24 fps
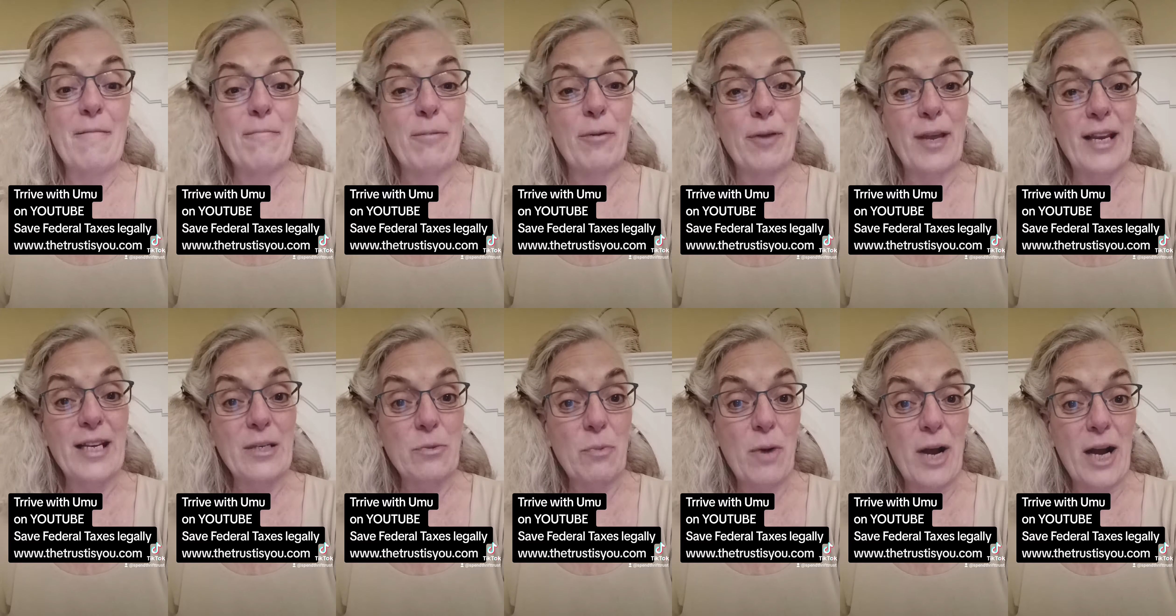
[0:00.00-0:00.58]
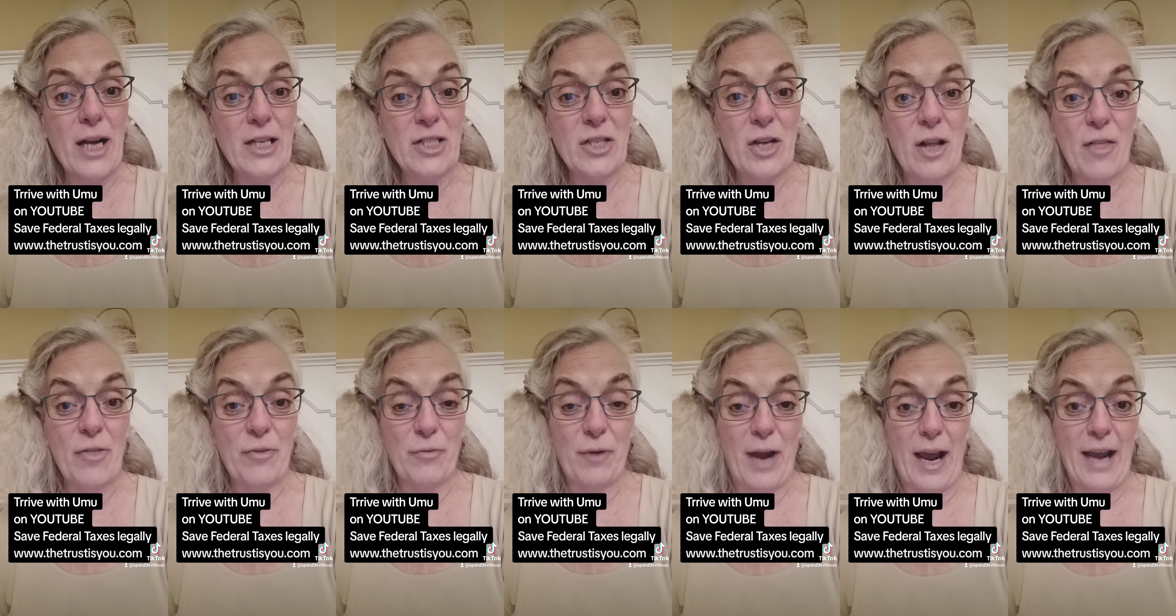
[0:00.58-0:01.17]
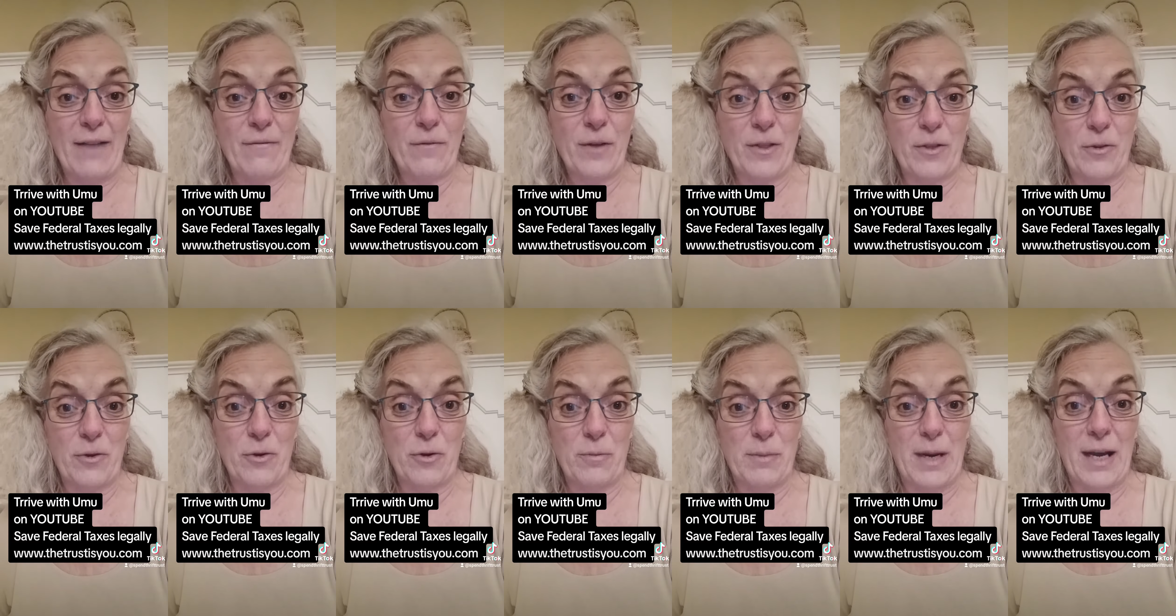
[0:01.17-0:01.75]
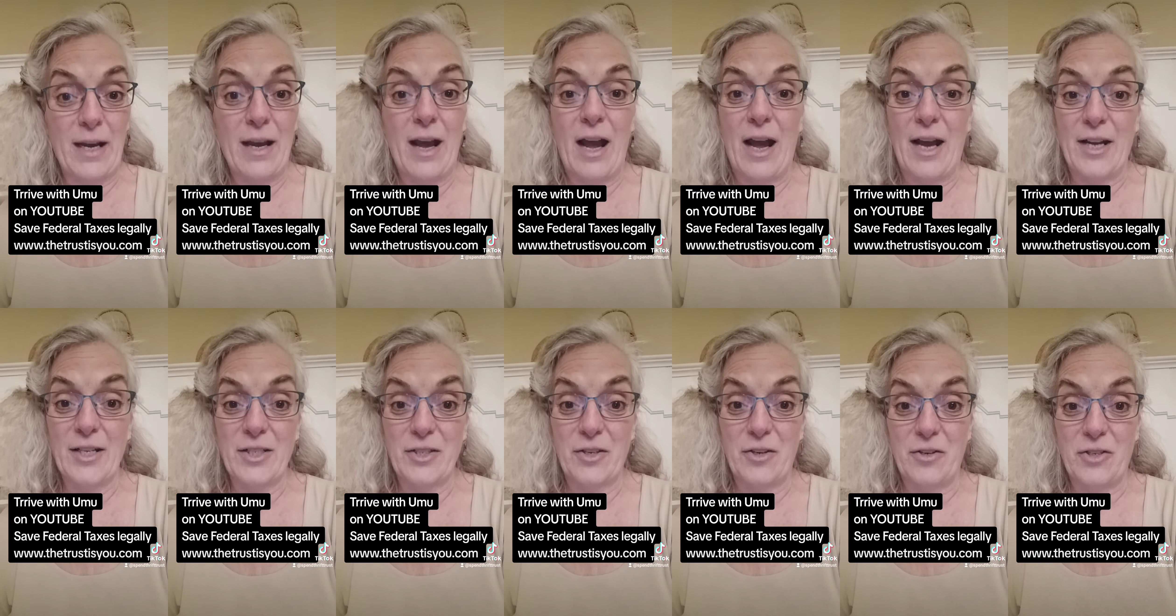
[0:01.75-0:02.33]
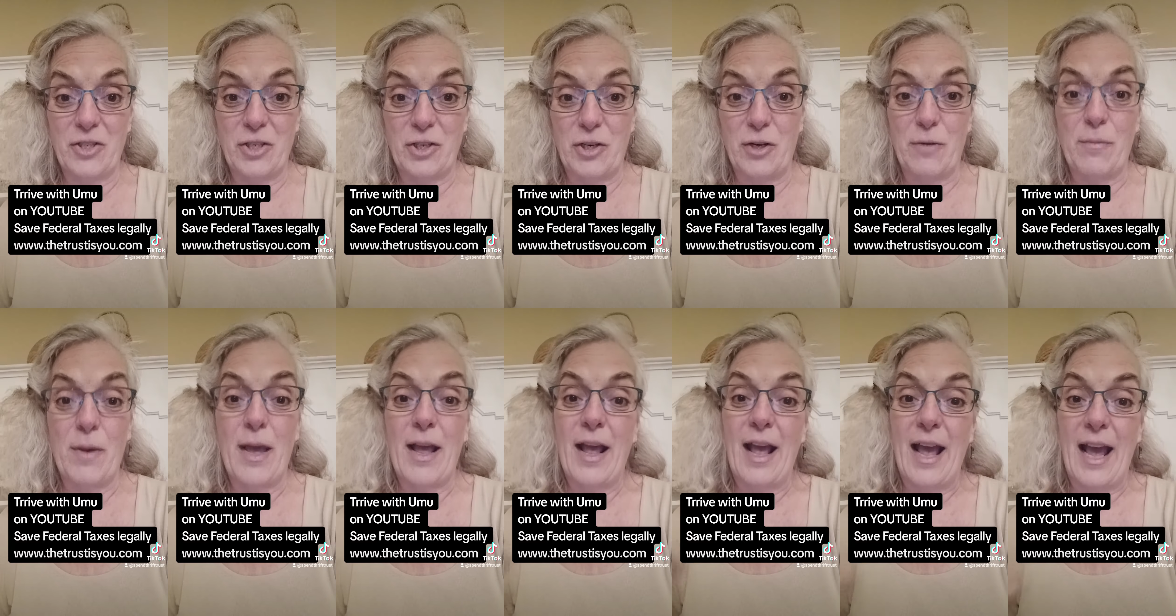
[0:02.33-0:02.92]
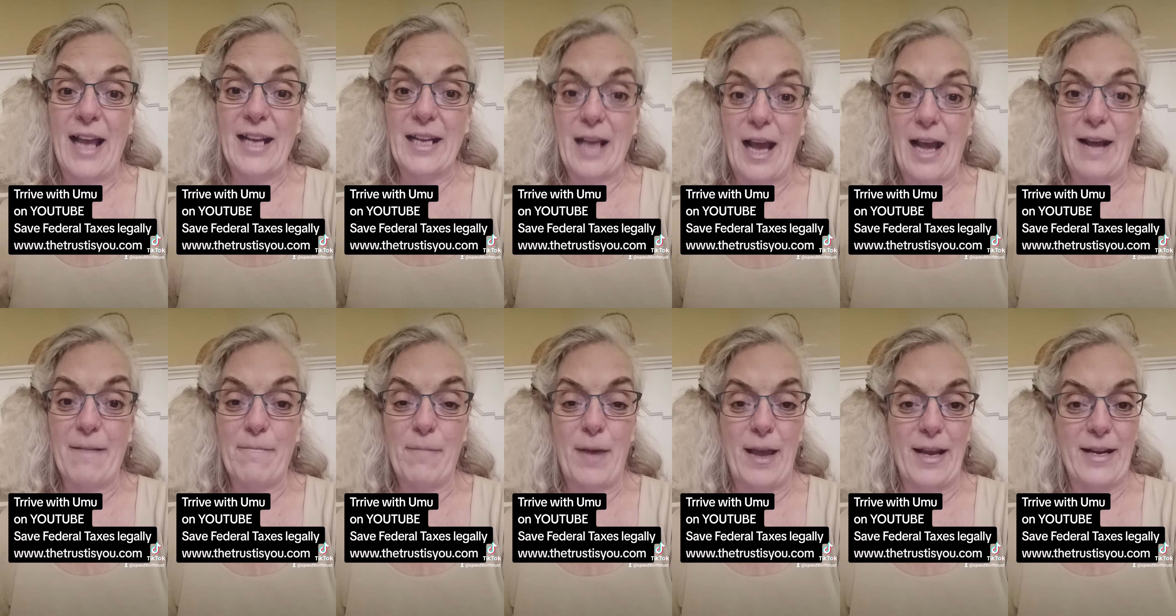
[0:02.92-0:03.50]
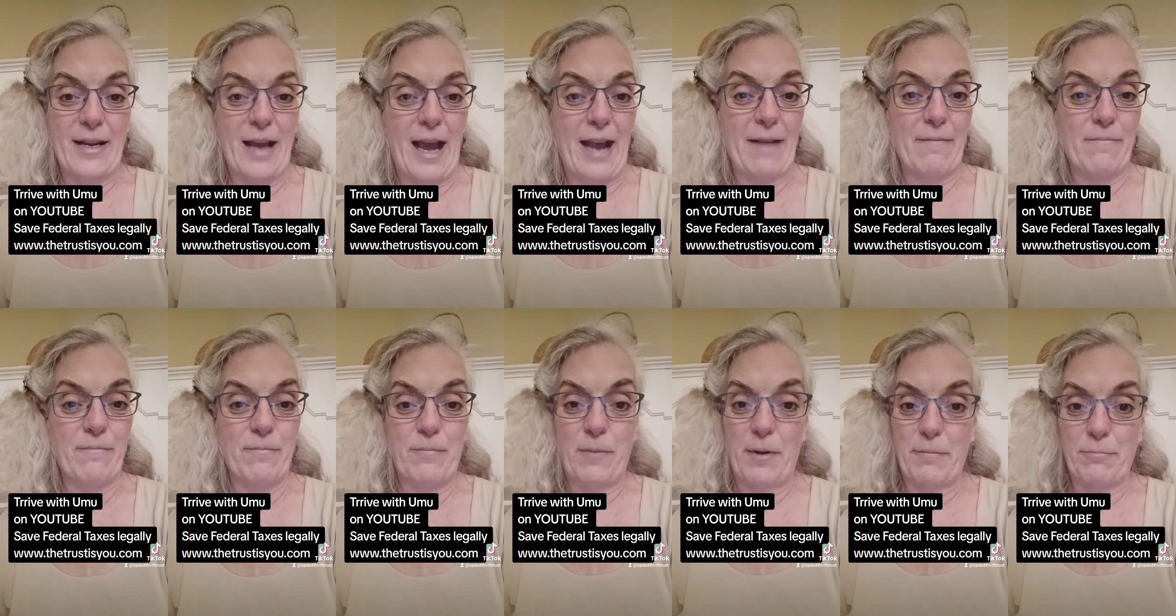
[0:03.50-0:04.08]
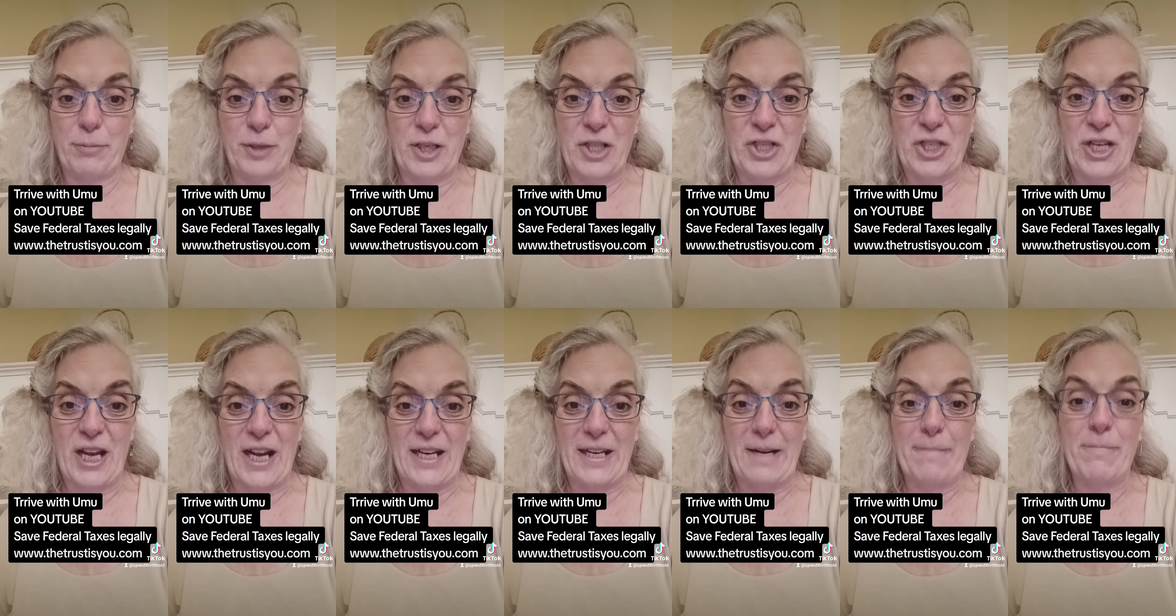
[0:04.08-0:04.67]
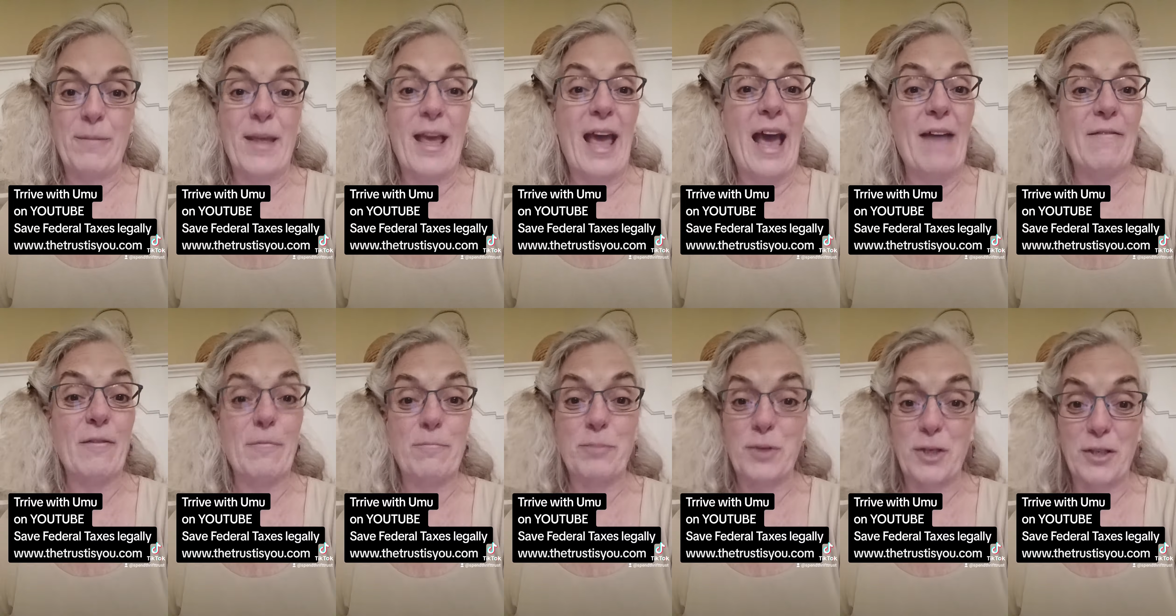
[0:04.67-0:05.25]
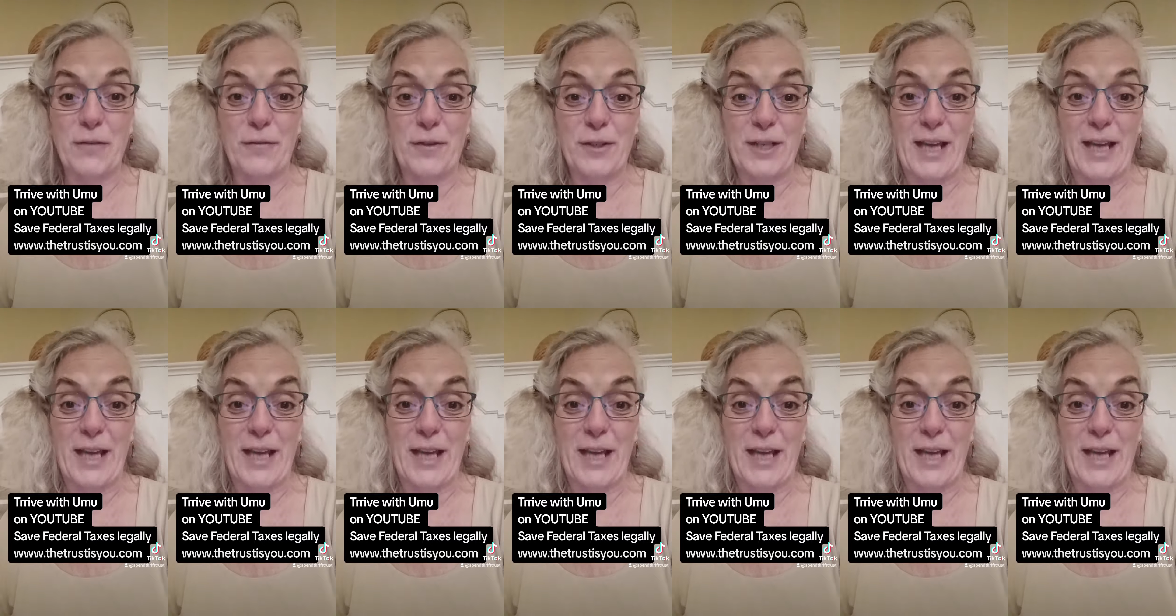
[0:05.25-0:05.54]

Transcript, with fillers: Please watch Thrive with Omu on YouTube, and, uh, and I appreciate it. Have a beautiful